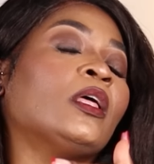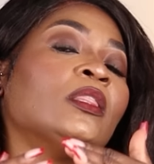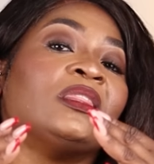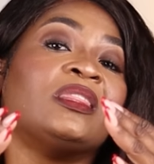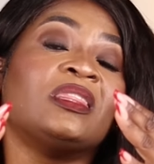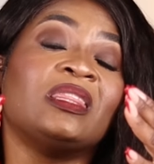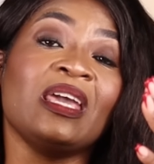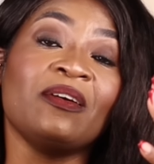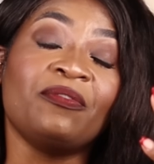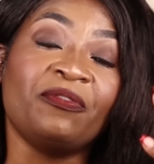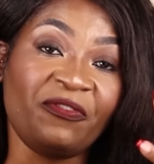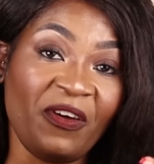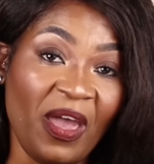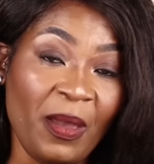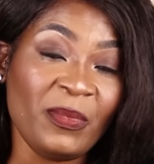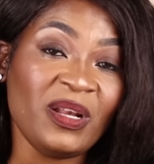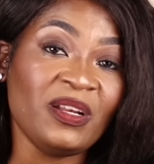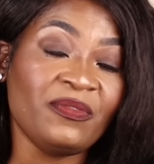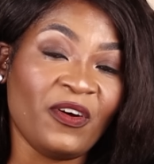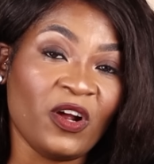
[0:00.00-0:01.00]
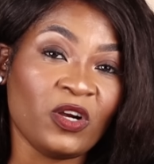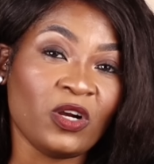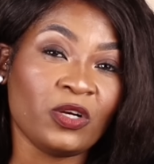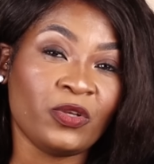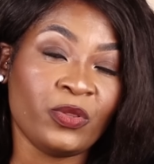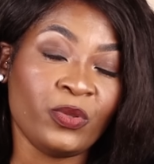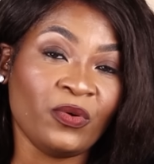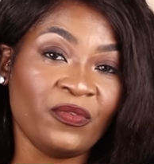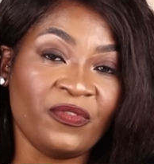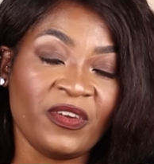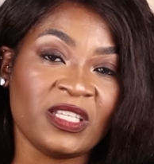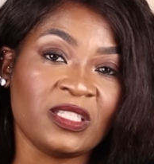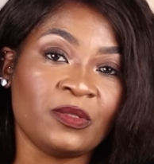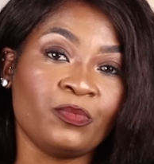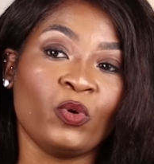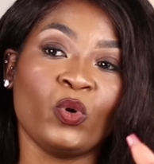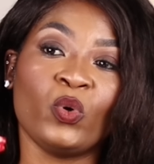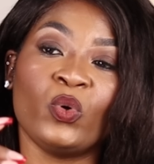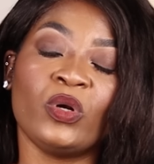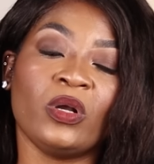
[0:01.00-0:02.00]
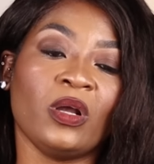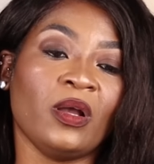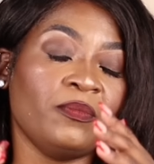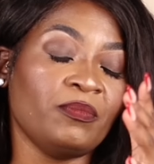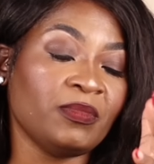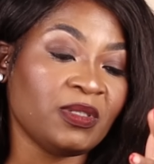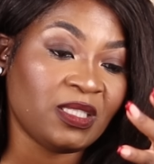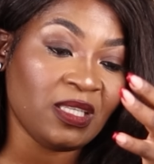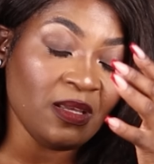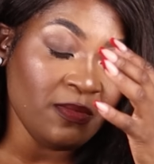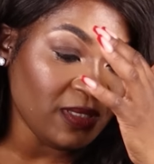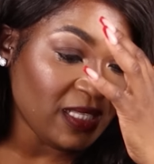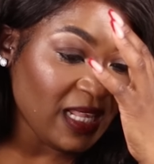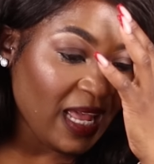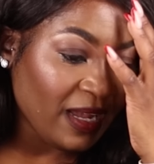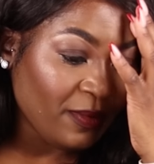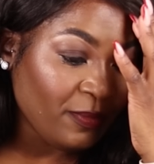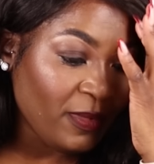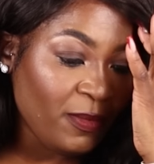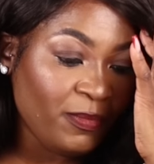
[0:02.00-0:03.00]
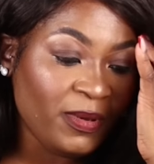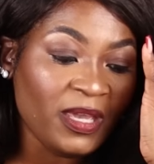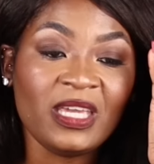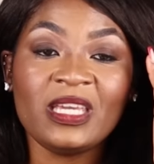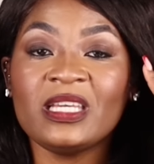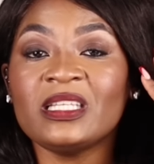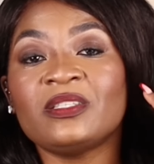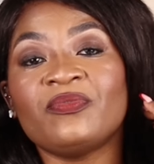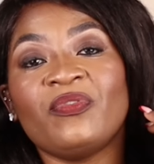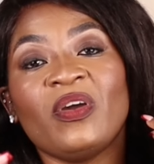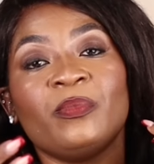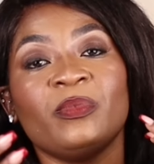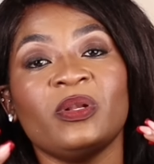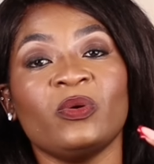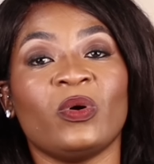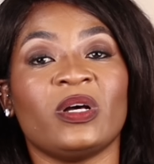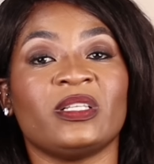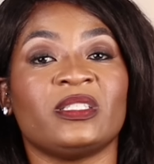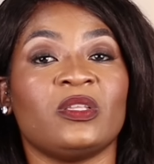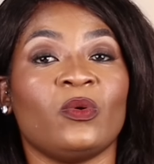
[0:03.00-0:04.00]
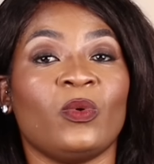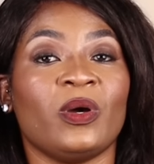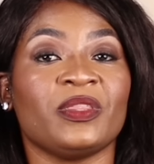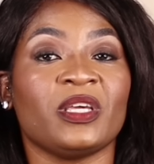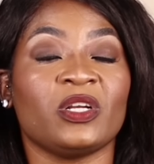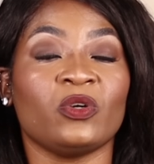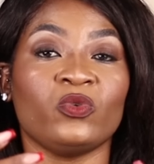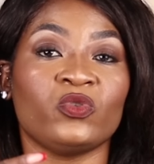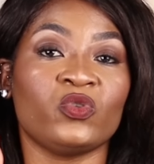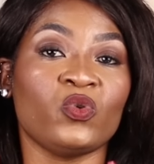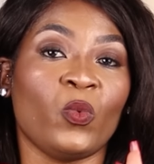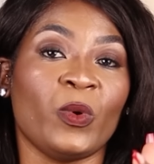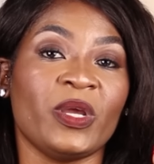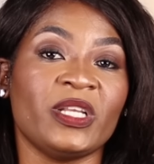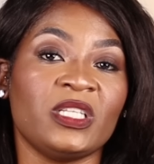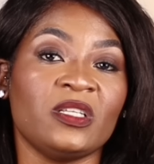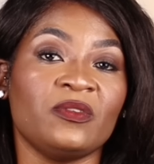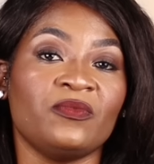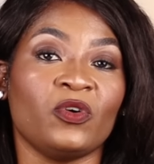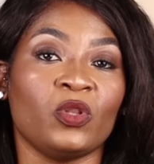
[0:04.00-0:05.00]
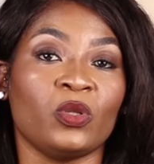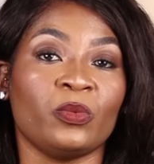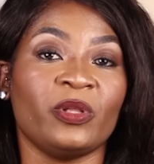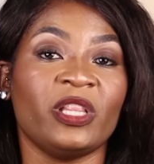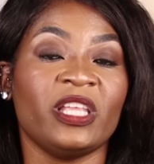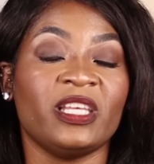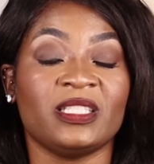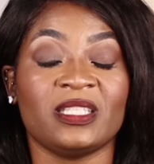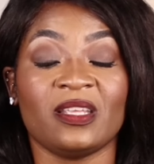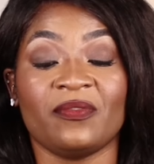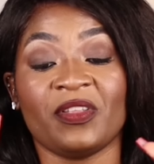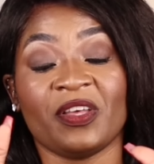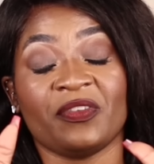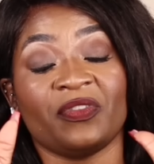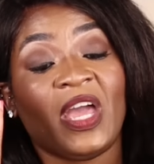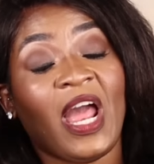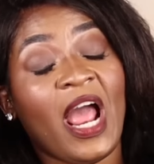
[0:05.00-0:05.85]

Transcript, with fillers: The family found out through Facebook. Seems like maybe his family was the one that also went in for Lobola and stuff like